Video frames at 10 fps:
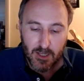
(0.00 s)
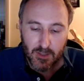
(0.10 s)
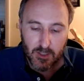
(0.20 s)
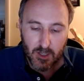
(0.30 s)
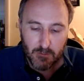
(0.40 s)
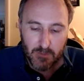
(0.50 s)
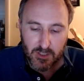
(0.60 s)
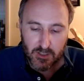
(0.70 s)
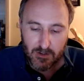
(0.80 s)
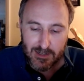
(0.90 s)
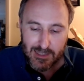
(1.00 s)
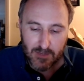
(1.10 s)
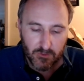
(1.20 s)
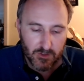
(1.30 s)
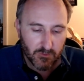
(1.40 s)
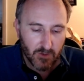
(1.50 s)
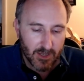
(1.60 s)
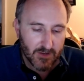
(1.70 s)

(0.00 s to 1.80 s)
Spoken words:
the young mercenary Leaf survives